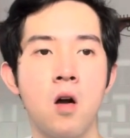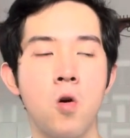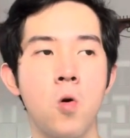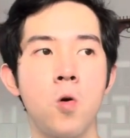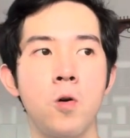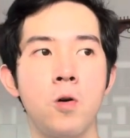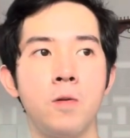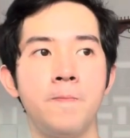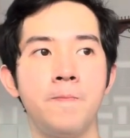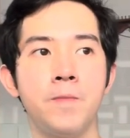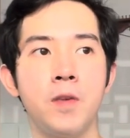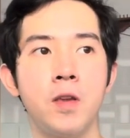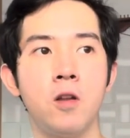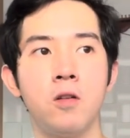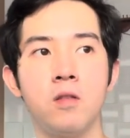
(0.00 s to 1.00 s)
or,
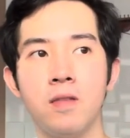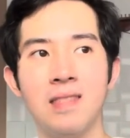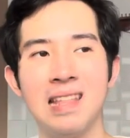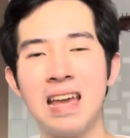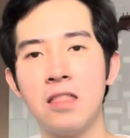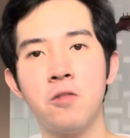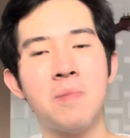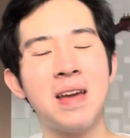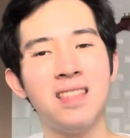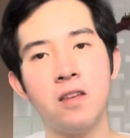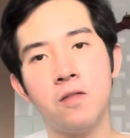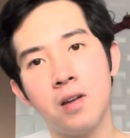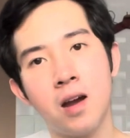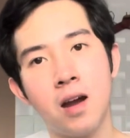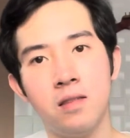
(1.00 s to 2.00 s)
you know, again, there are many
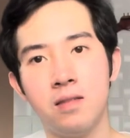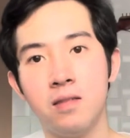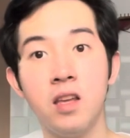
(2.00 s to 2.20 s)
different kinds.